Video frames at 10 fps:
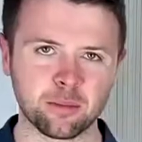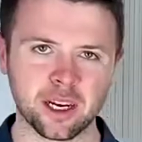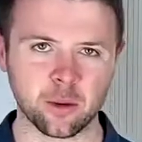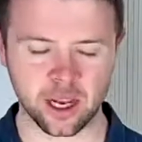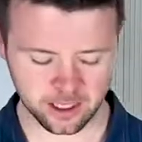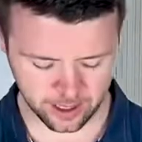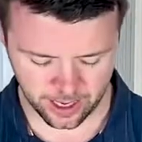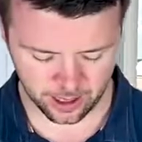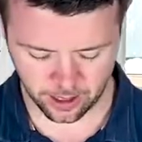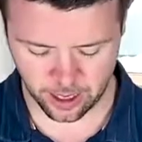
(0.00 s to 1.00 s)
plenty of ways you
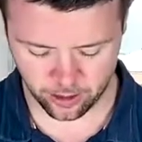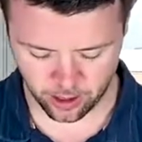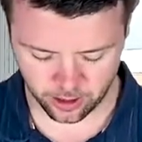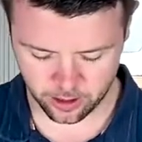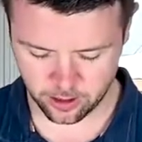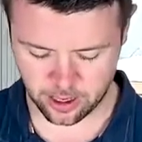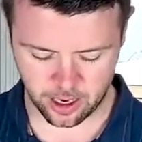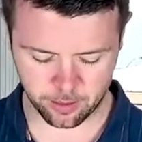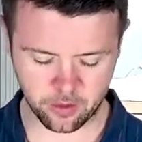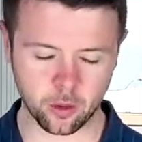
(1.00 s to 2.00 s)
can cut your onion.
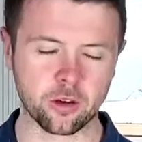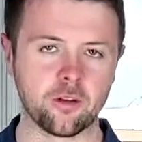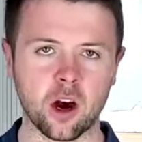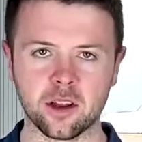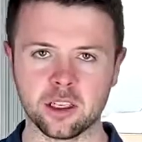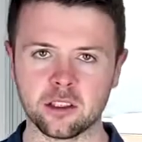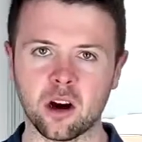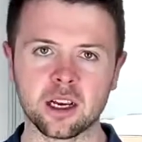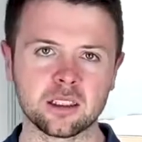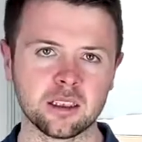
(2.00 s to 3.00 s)
If you want to finely
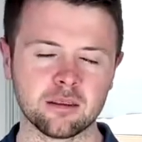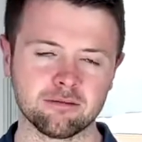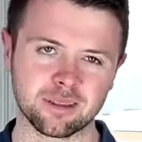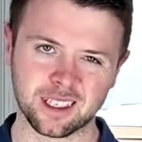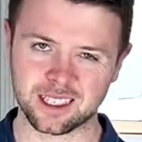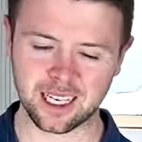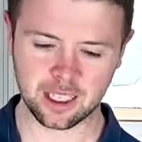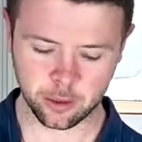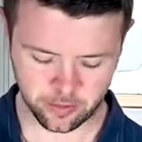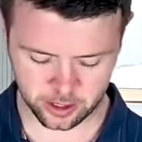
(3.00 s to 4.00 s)
dice it, it's going to take a
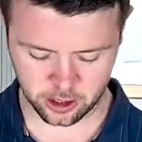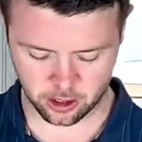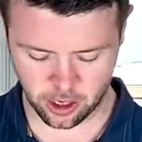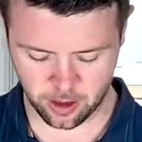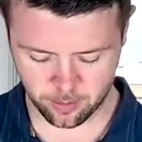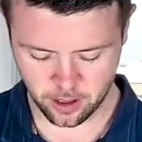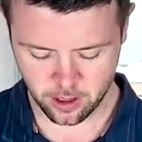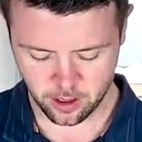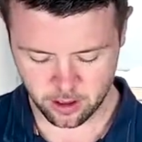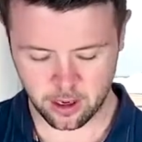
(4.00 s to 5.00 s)
little bit of extra time.
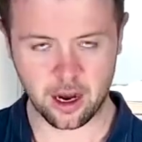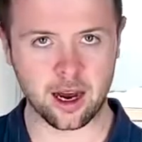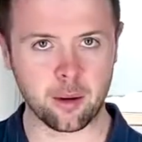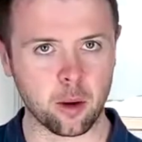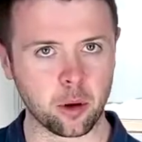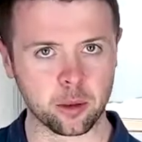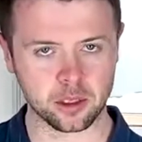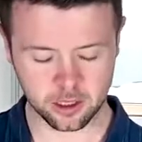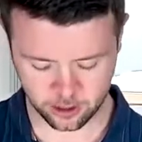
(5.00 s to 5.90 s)
I'll probably just